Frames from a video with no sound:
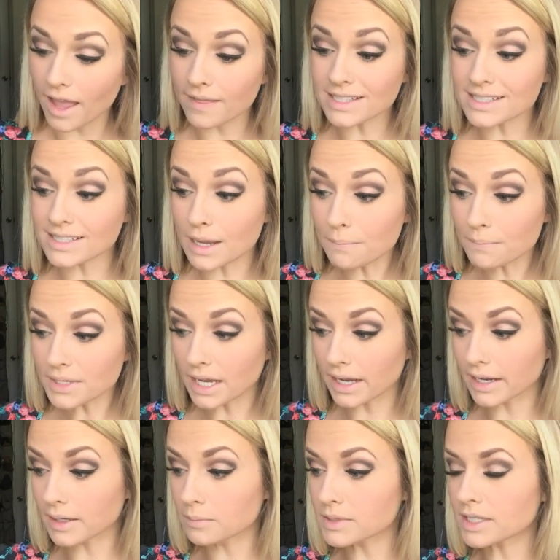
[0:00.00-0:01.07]
And then
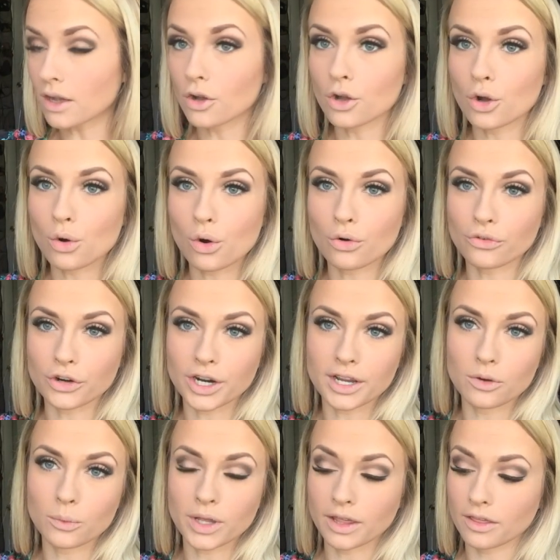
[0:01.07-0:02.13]
sometimes I'll go over
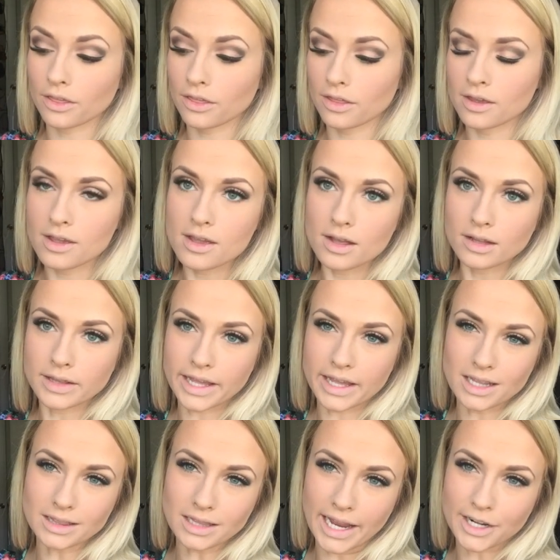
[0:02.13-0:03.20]
it with
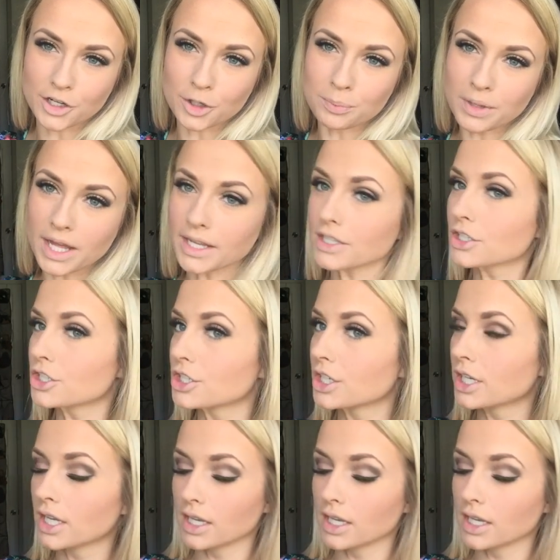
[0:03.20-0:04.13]
like a lighter blush.